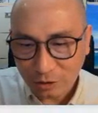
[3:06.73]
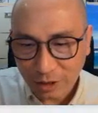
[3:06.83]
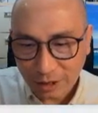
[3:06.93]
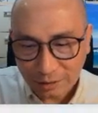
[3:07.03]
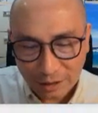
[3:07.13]
you
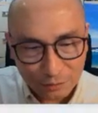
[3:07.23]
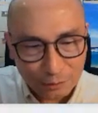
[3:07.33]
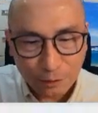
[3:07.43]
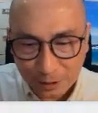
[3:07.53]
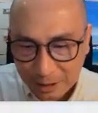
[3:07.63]
that
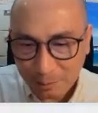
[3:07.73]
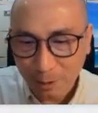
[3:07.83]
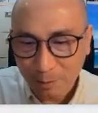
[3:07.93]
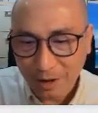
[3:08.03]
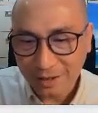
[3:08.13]
even for
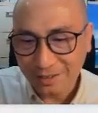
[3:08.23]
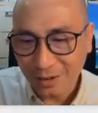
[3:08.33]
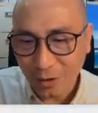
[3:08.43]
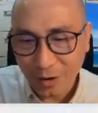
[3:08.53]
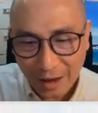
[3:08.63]
Singapore market
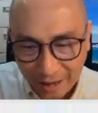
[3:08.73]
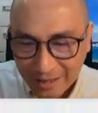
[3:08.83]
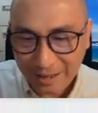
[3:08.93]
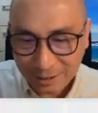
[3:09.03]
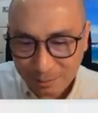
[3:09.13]
or
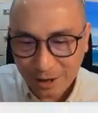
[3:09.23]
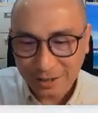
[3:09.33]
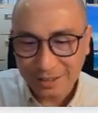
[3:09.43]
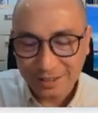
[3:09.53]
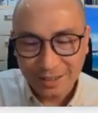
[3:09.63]
any other
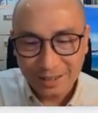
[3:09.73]
market,